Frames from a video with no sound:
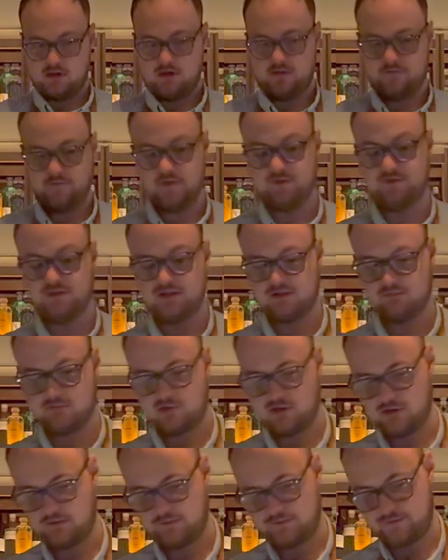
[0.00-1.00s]

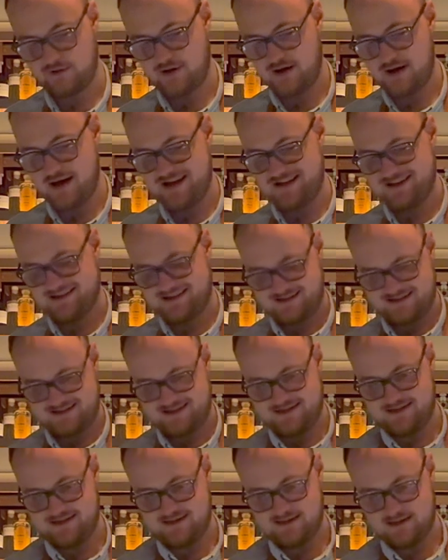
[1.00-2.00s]
15ml of that,
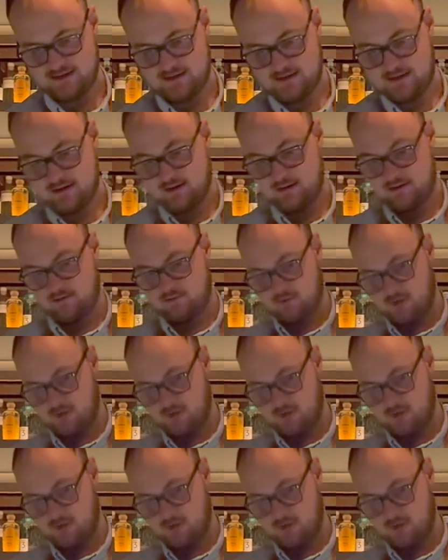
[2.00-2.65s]
and we're